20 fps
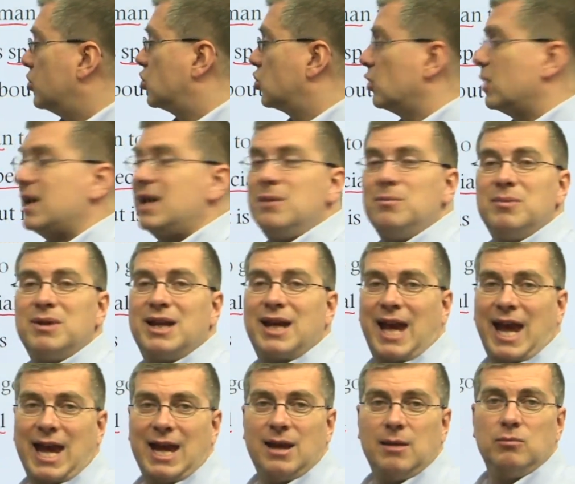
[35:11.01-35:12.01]
dream
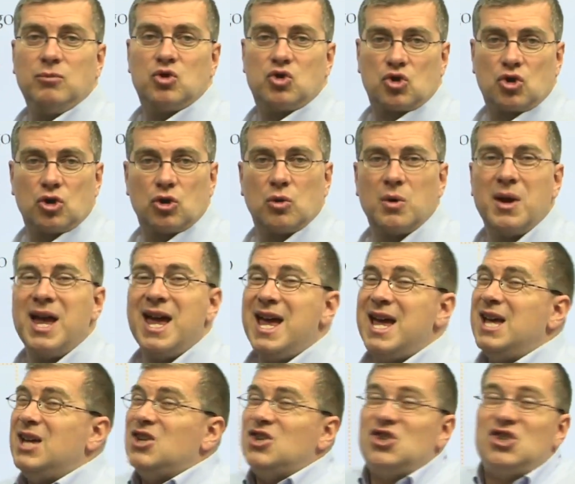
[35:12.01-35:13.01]
came true.
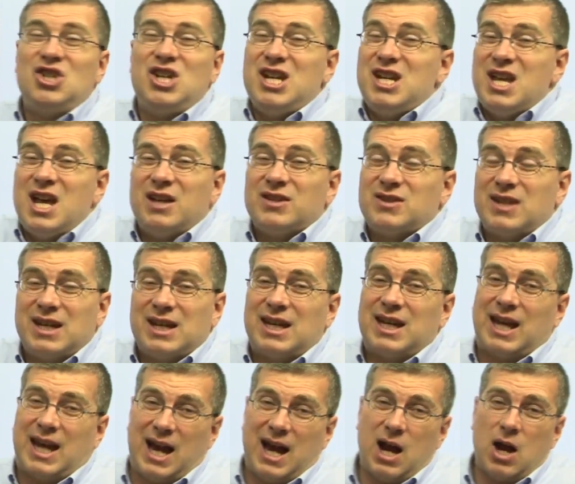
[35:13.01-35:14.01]
She doesn't
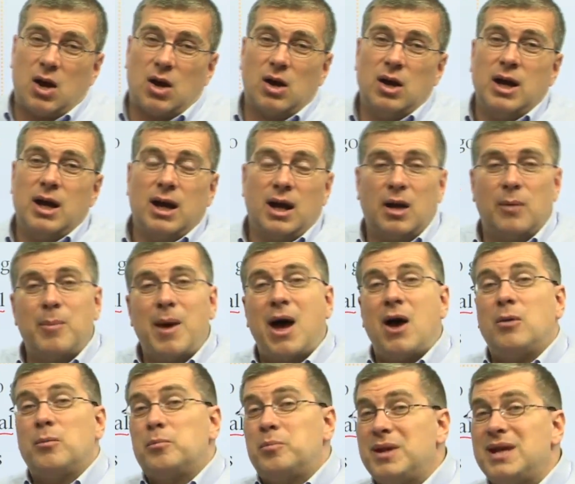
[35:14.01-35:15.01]
care
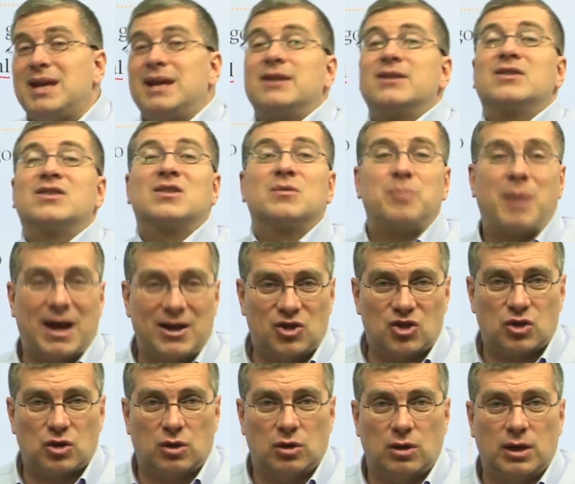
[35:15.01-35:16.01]
about being
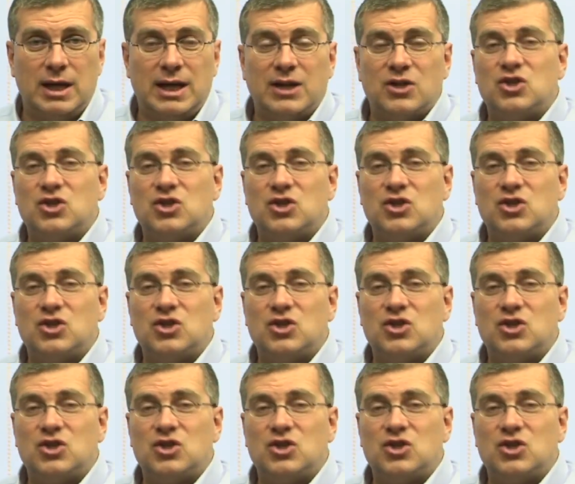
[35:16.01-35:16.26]
special.